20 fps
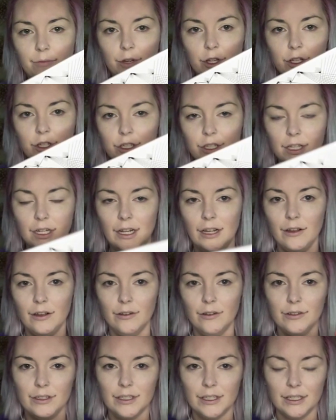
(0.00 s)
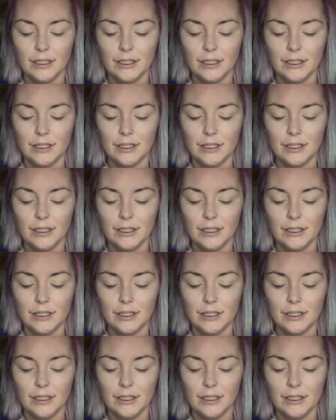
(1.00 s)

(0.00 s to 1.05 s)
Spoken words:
Push it out.